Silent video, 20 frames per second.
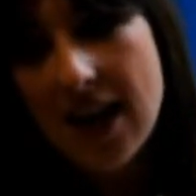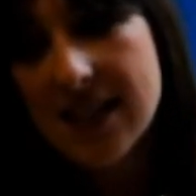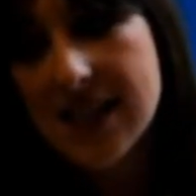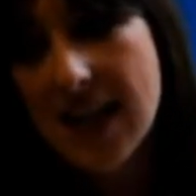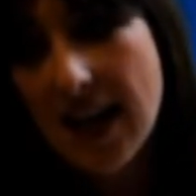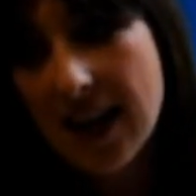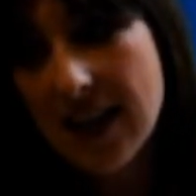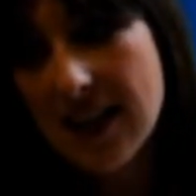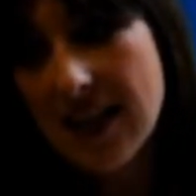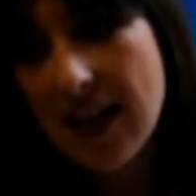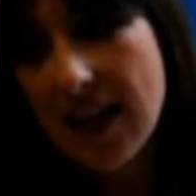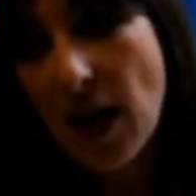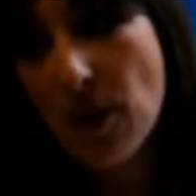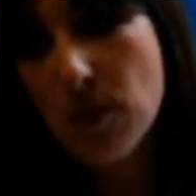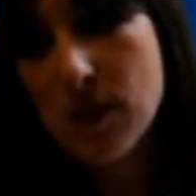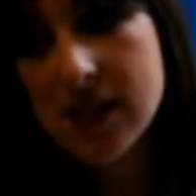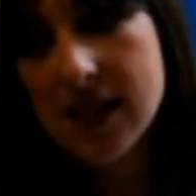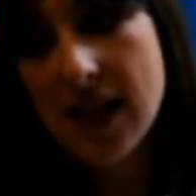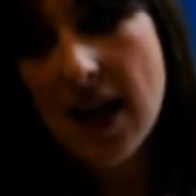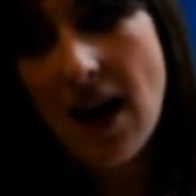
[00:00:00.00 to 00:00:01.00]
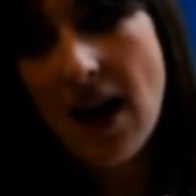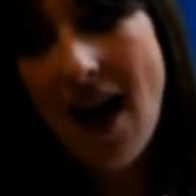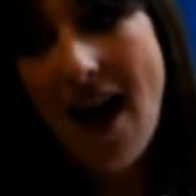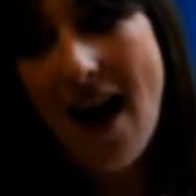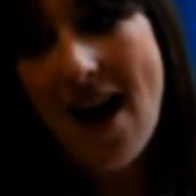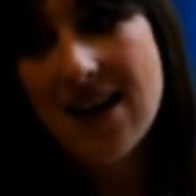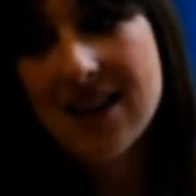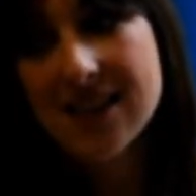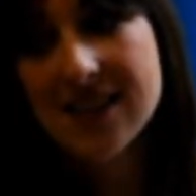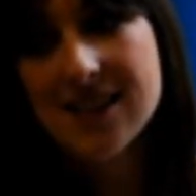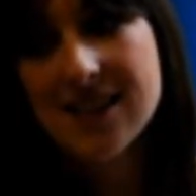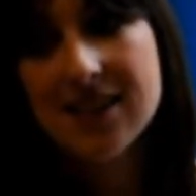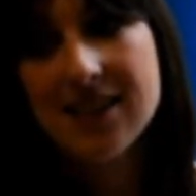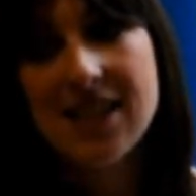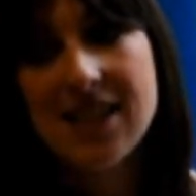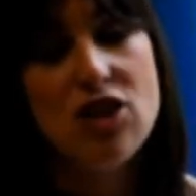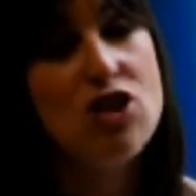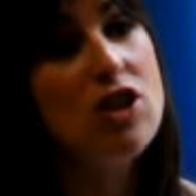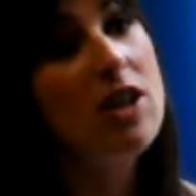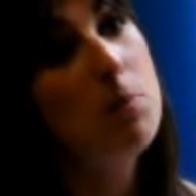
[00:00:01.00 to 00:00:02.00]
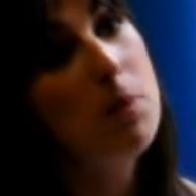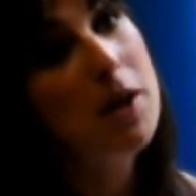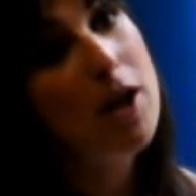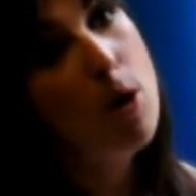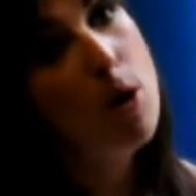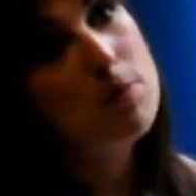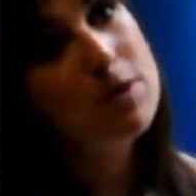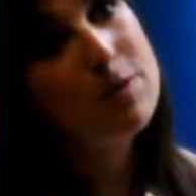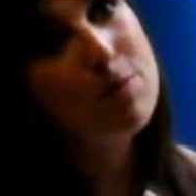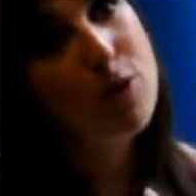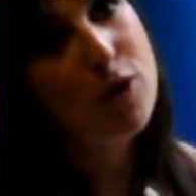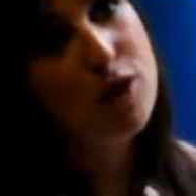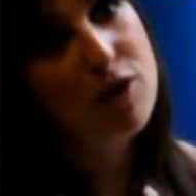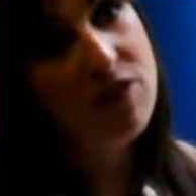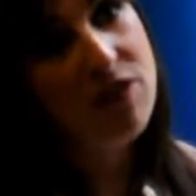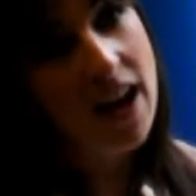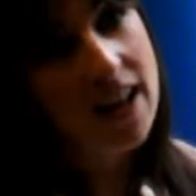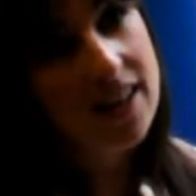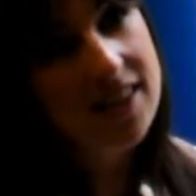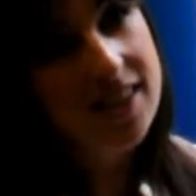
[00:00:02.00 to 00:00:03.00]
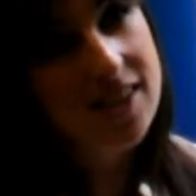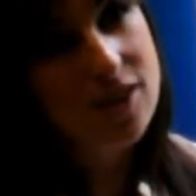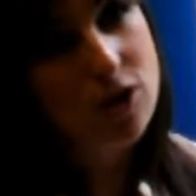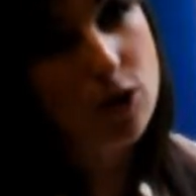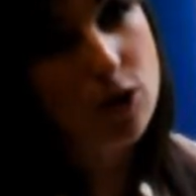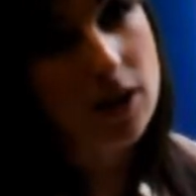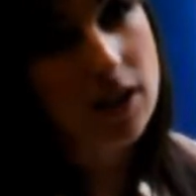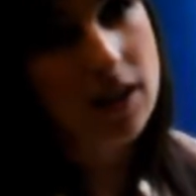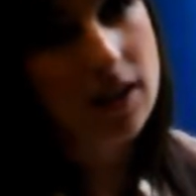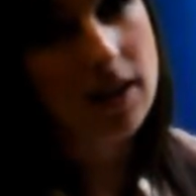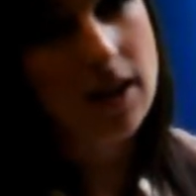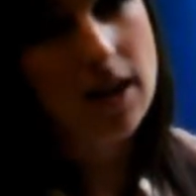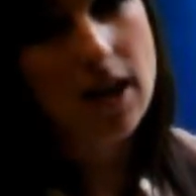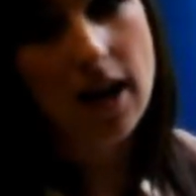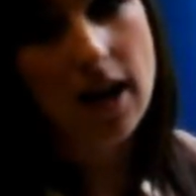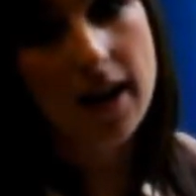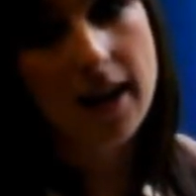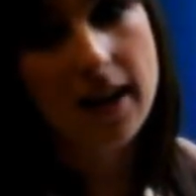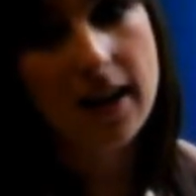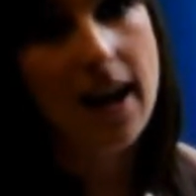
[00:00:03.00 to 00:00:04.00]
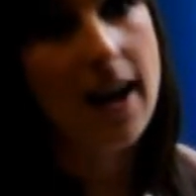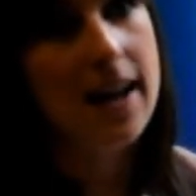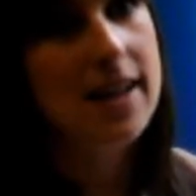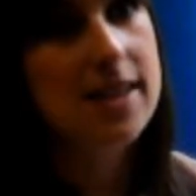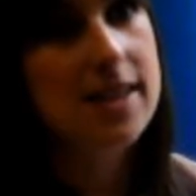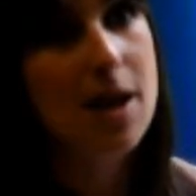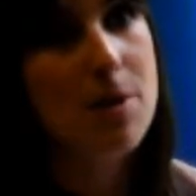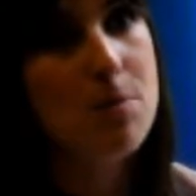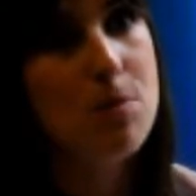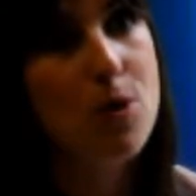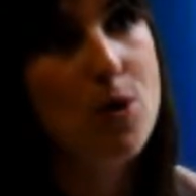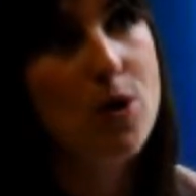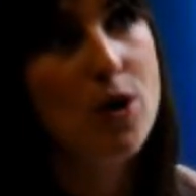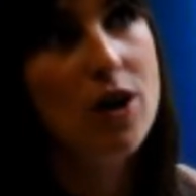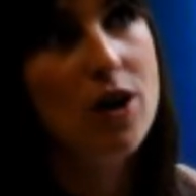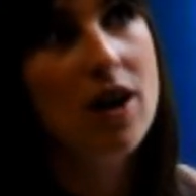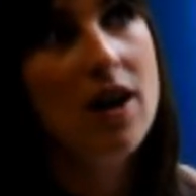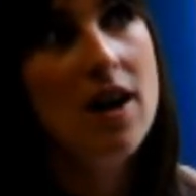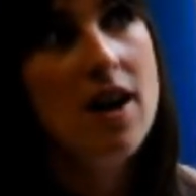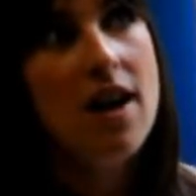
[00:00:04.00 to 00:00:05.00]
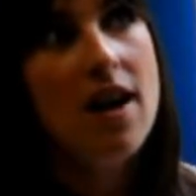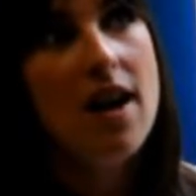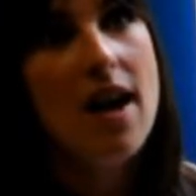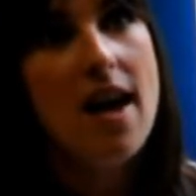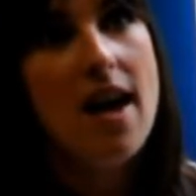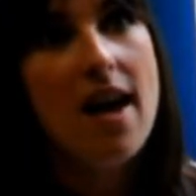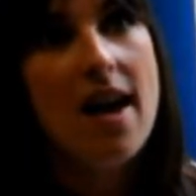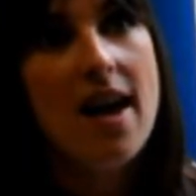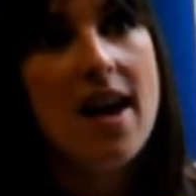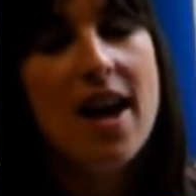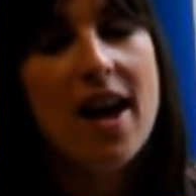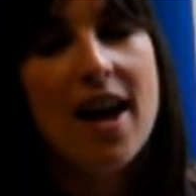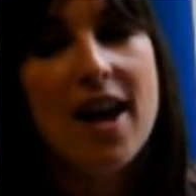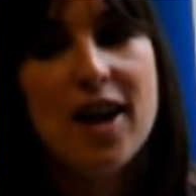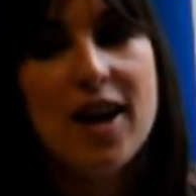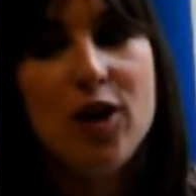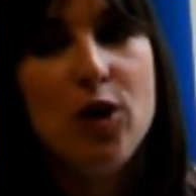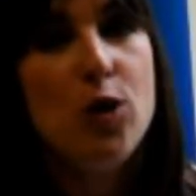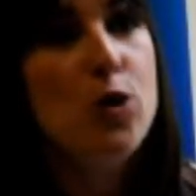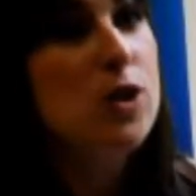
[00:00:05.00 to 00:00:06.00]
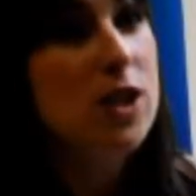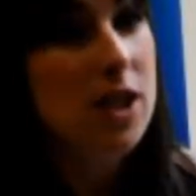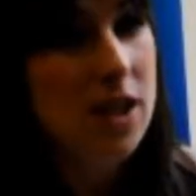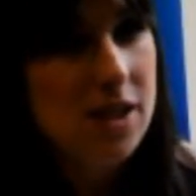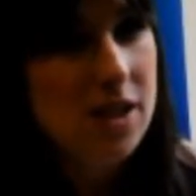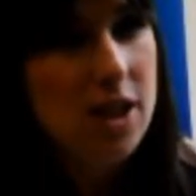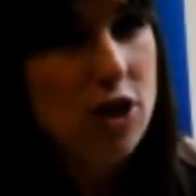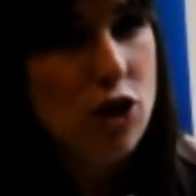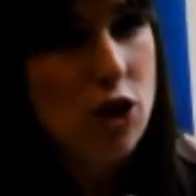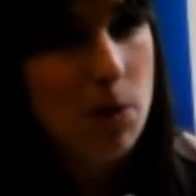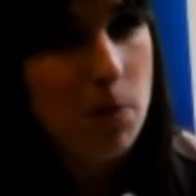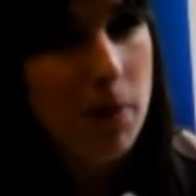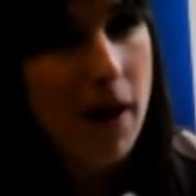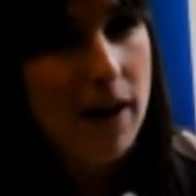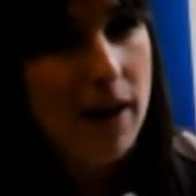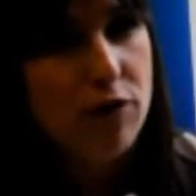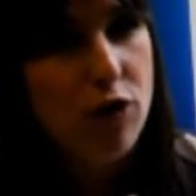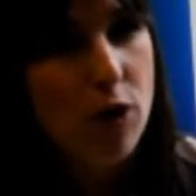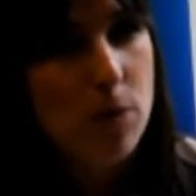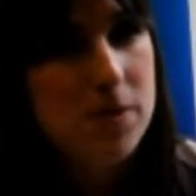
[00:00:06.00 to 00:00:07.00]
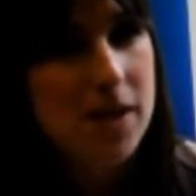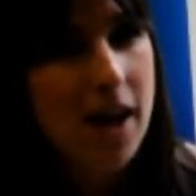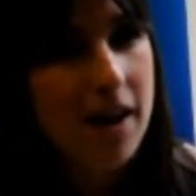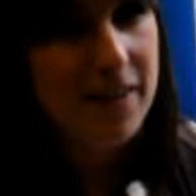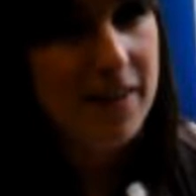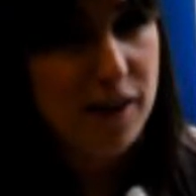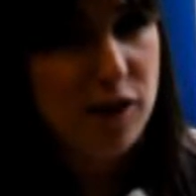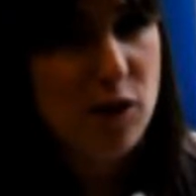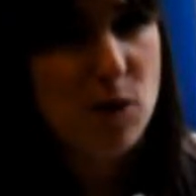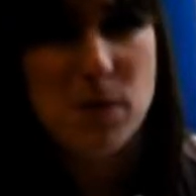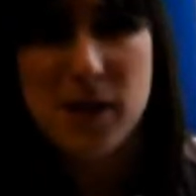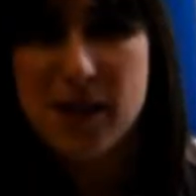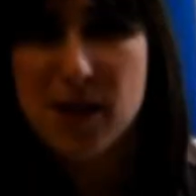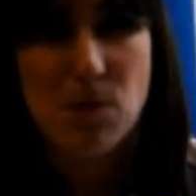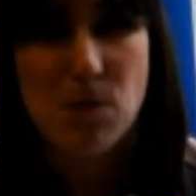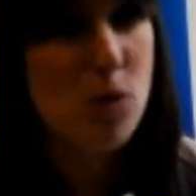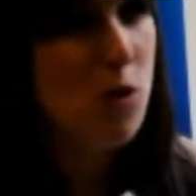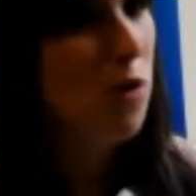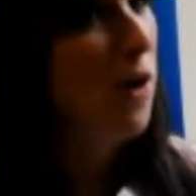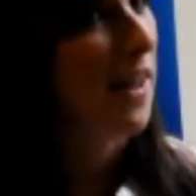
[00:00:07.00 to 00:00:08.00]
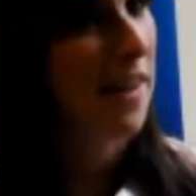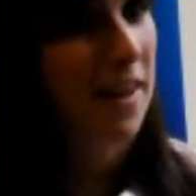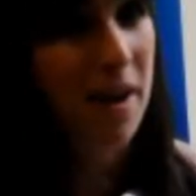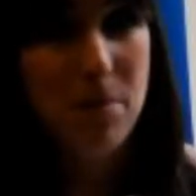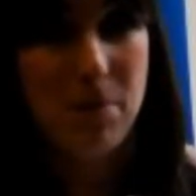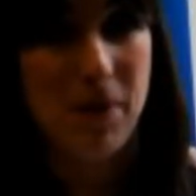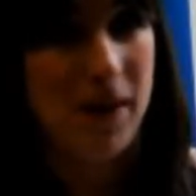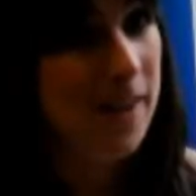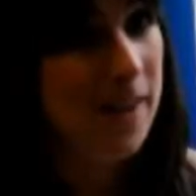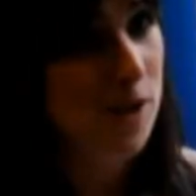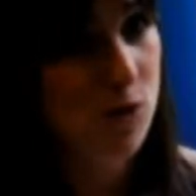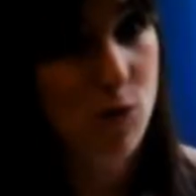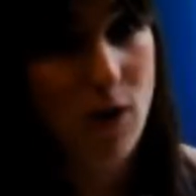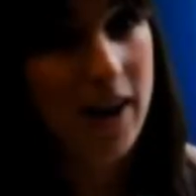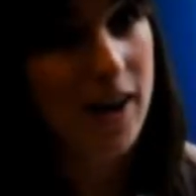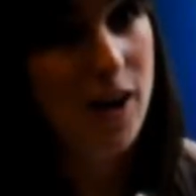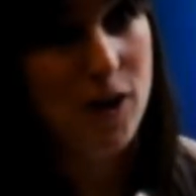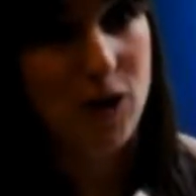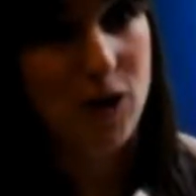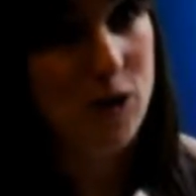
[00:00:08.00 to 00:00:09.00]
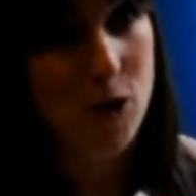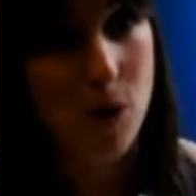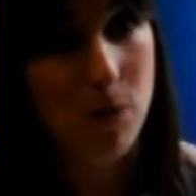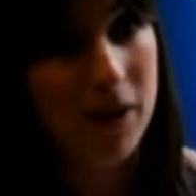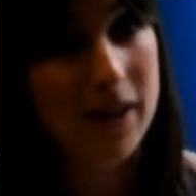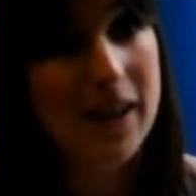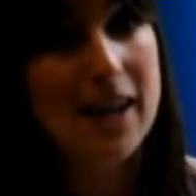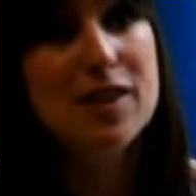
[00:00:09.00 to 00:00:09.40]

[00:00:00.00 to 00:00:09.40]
Secondly, I would say as digital becomes more advanced, or clients get more used to digital platforms, think there'll be some great campaigns run out of Dublin.